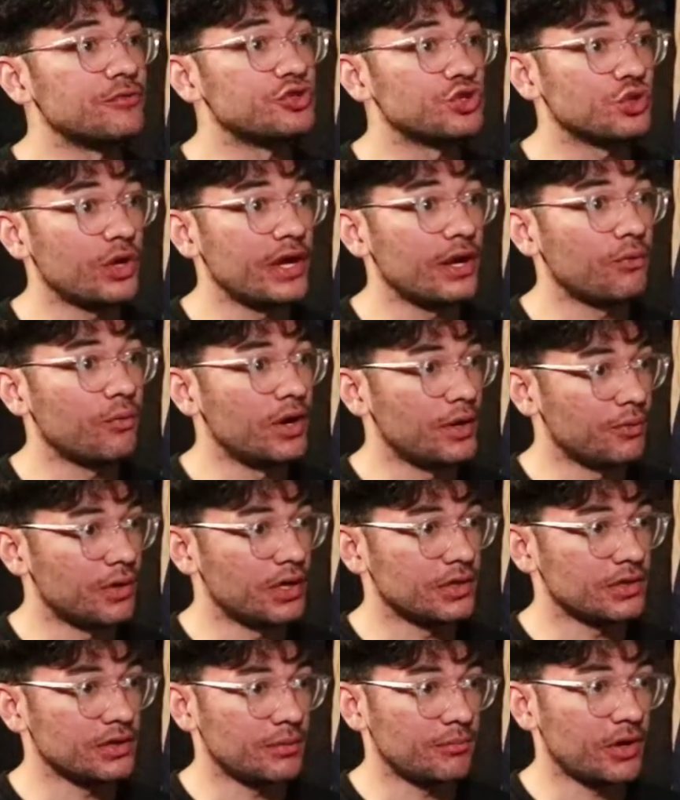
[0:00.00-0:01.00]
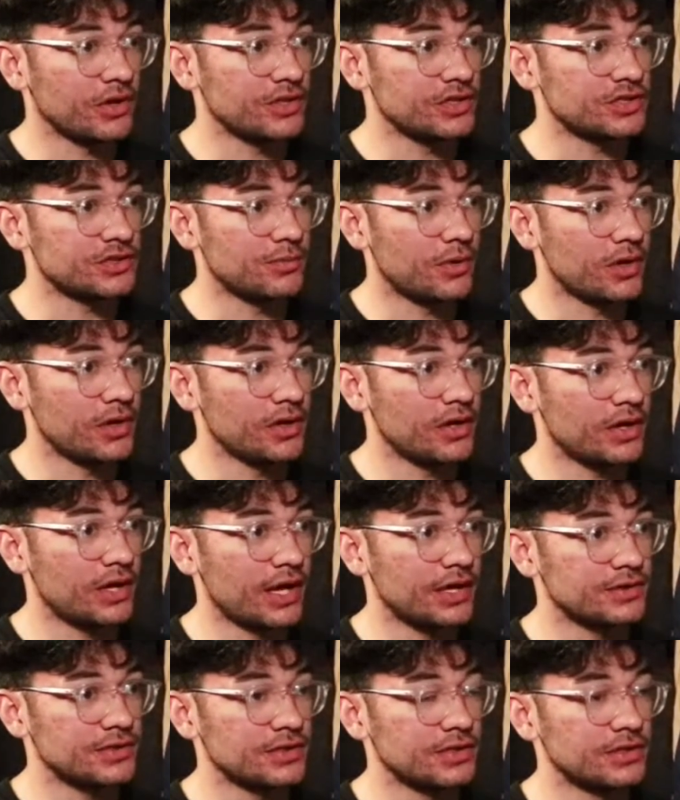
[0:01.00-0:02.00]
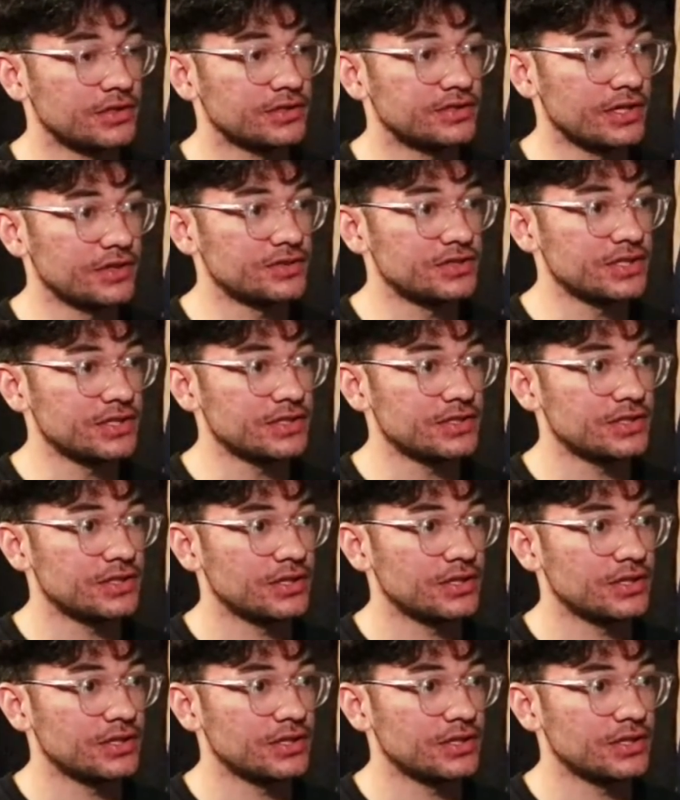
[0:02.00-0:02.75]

I'm what Marcus Smart as a Celtics?